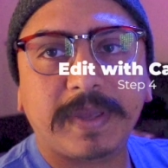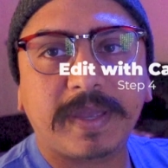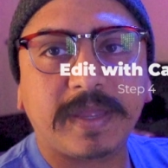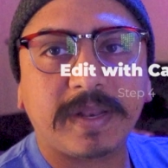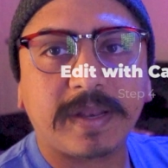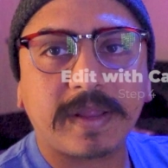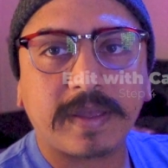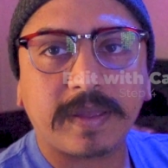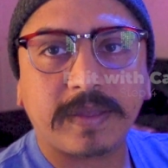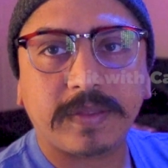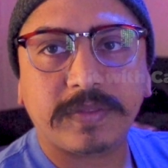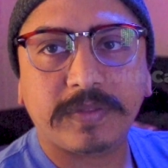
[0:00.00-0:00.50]

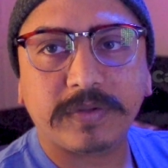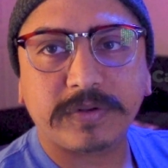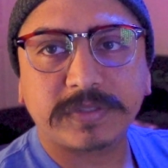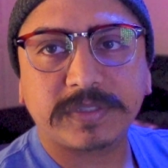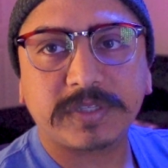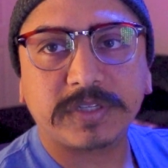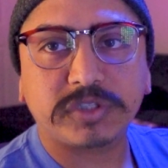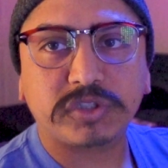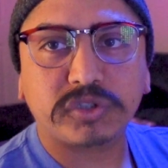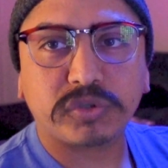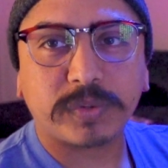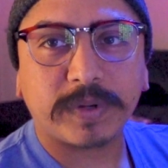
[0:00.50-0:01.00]
and there's
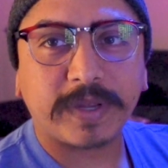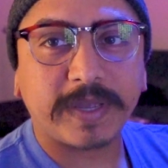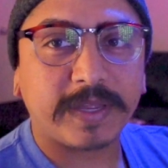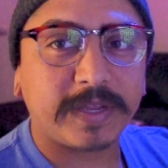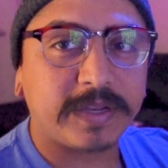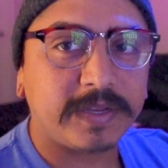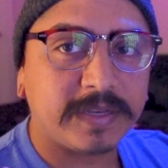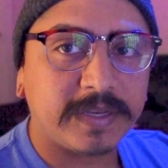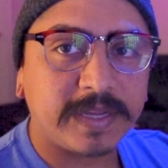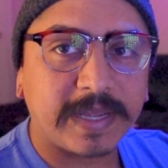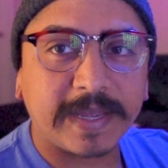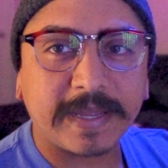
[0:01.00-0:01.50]
a
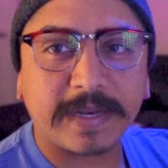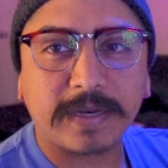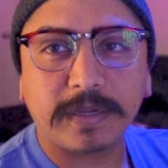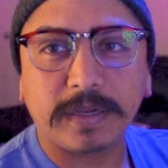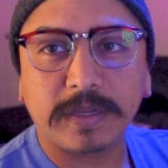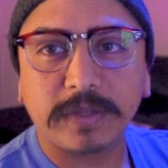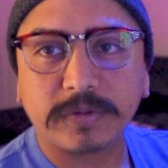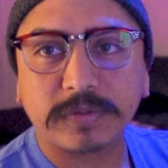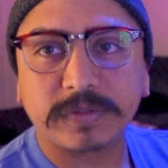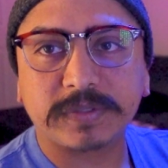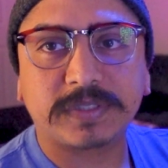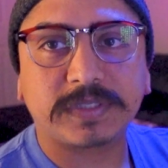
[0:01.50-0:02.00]
trend and a
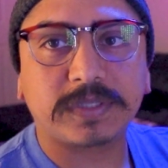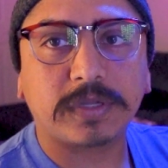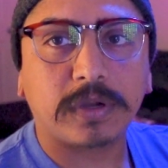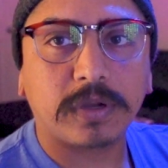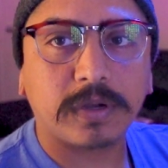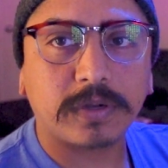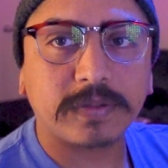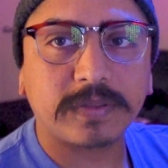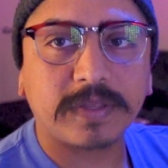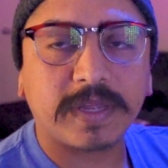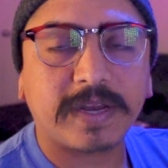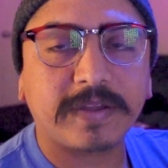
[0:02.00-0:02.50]
little
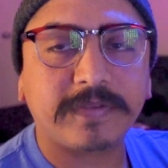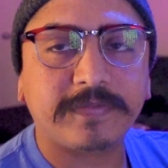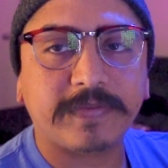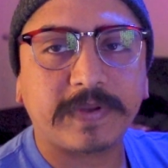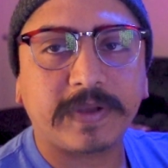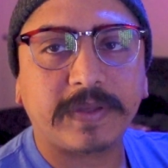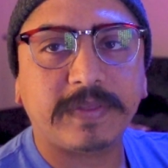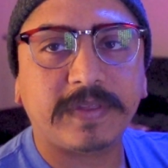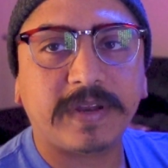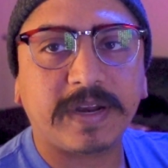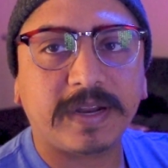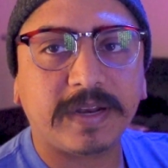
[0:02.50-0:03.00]
song that I
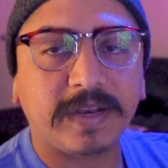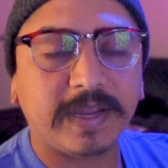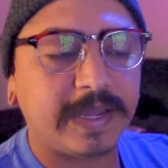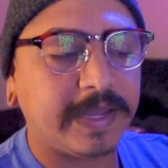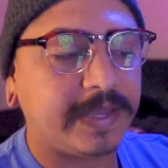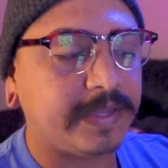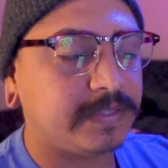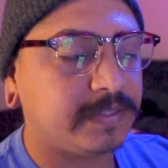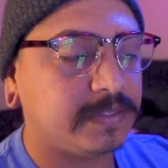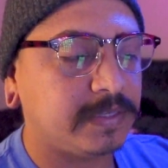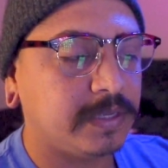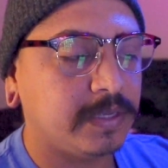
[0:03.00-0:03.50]
found that I
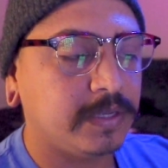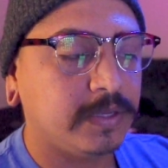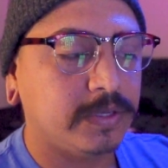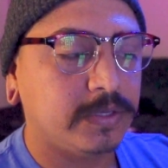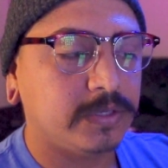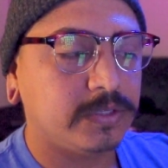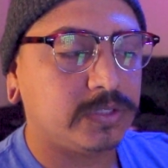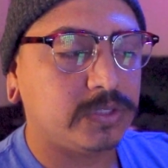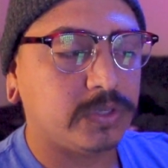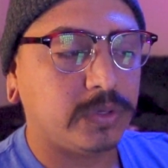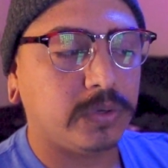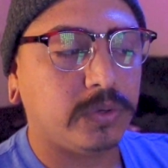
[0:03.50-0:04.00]
liked.
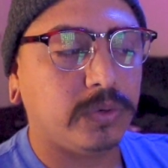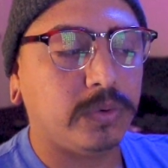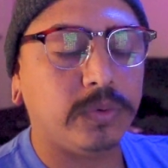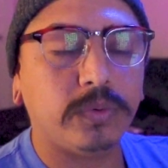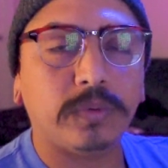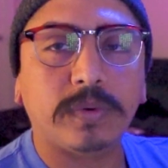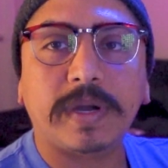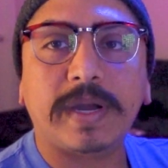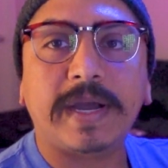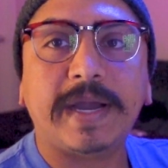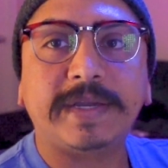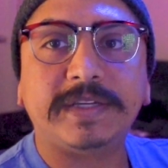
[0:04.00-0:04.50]

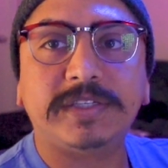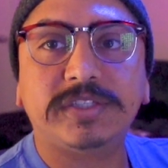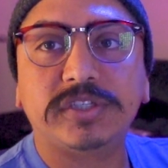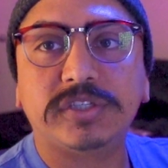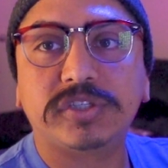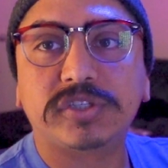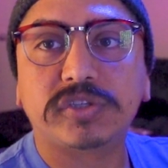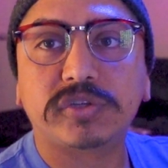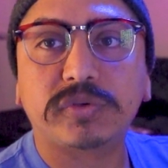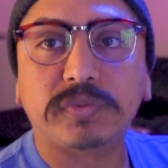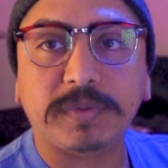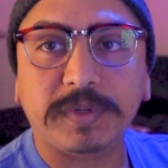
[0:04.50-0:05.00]
So I
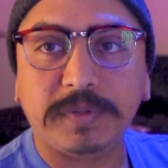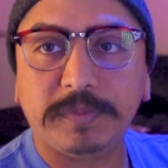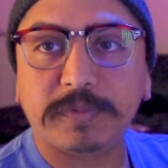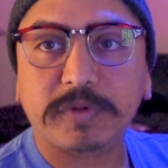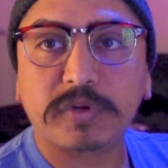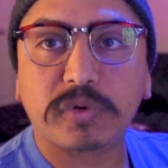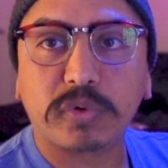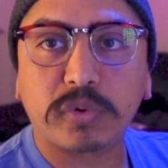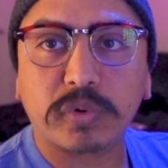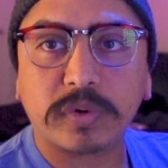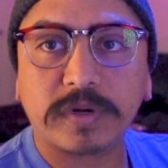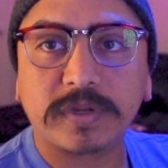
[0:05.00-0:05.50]
just screen
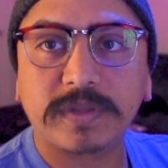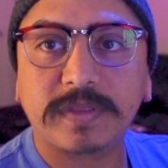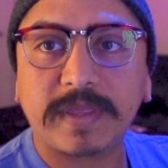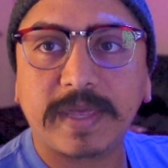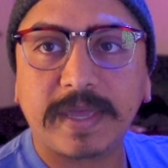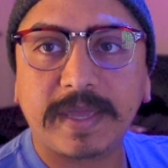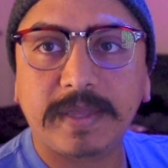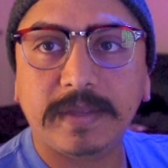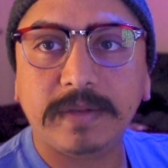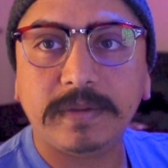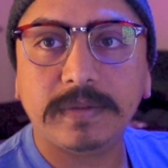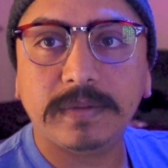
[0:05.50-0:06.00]
recorded
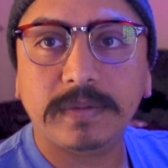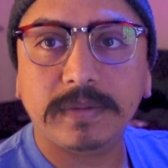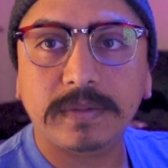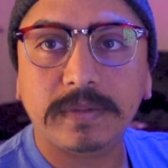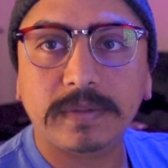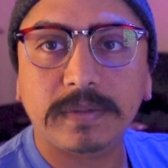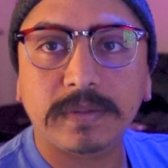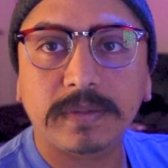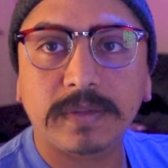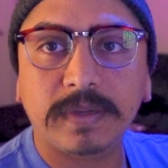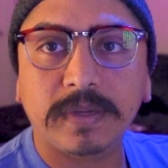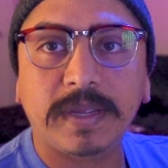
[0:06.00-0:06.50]
that.
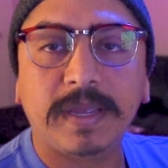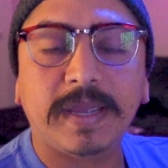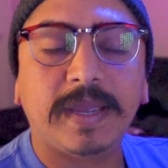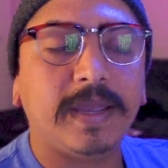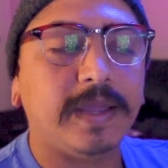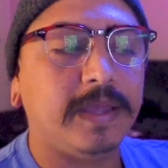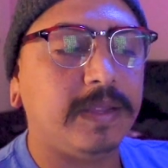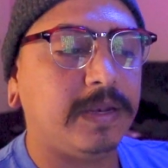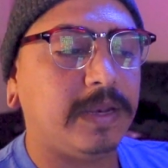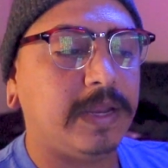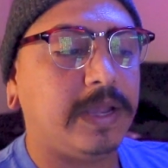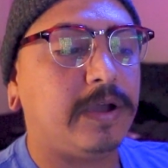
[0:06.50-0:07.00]

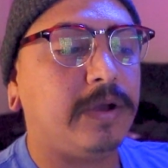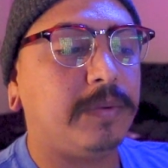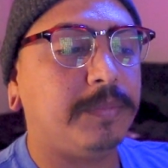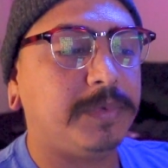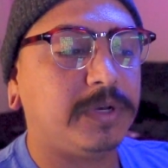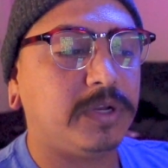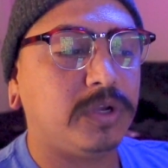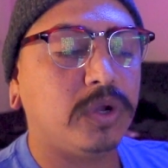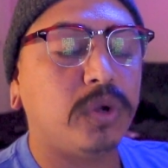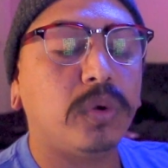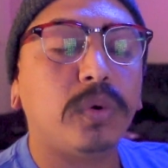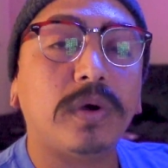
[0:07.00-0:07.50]
And now I'm going
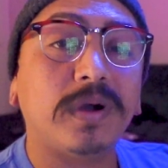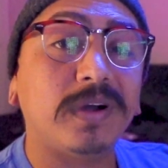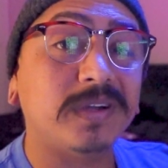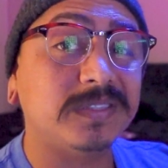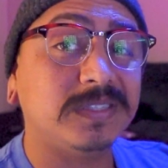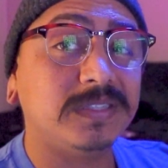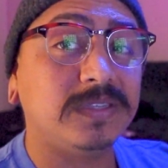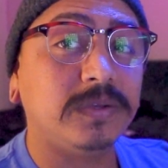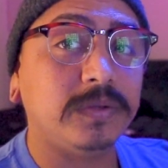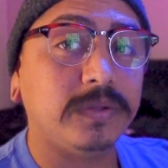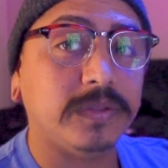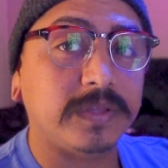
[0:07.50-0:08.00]
to go
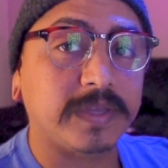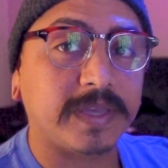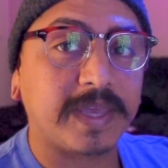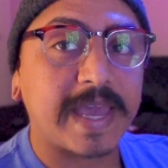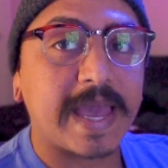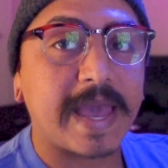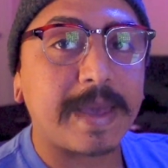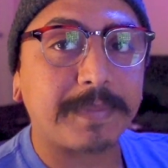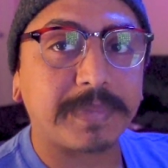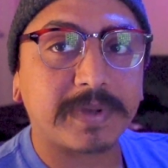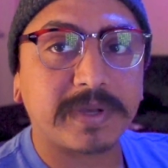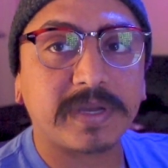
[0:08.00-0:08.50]
onto the
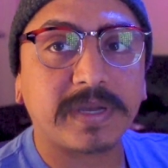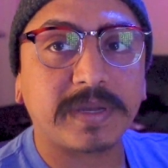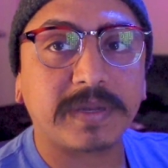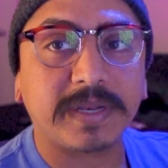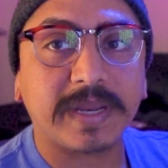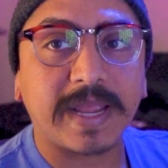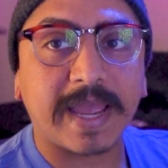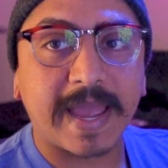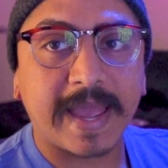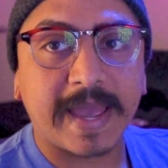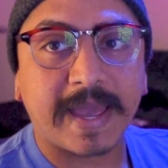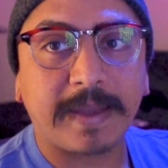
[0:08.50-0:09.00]
CapCut
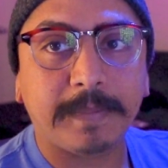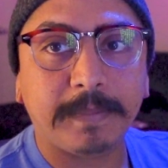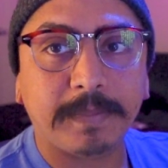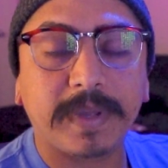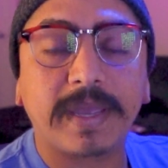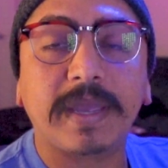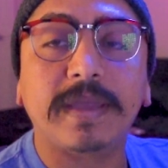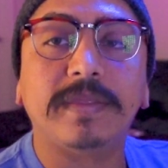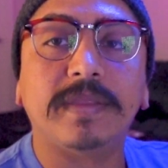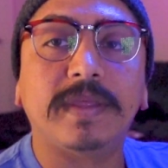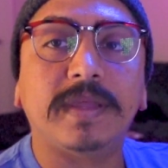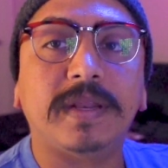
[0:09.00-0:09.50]
app
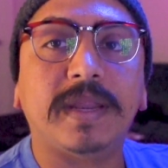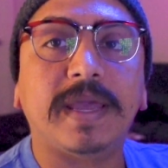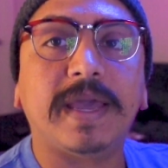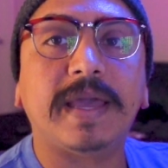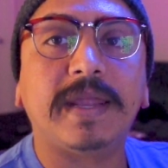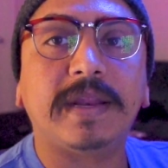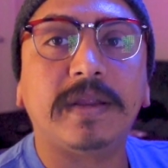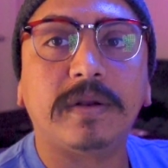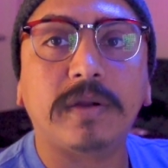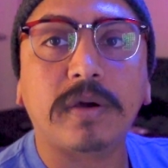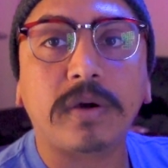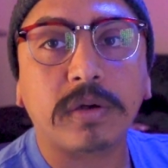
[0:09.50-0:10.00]
and then
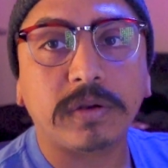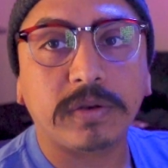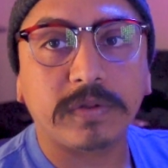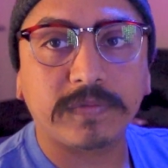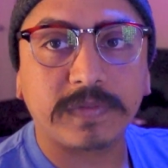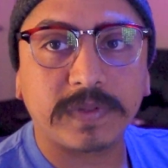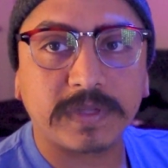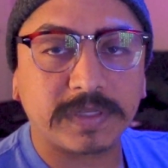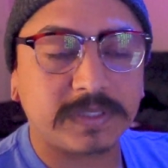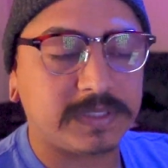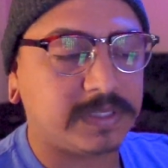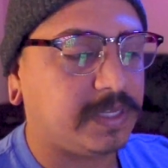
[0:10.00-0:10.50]
edit all of this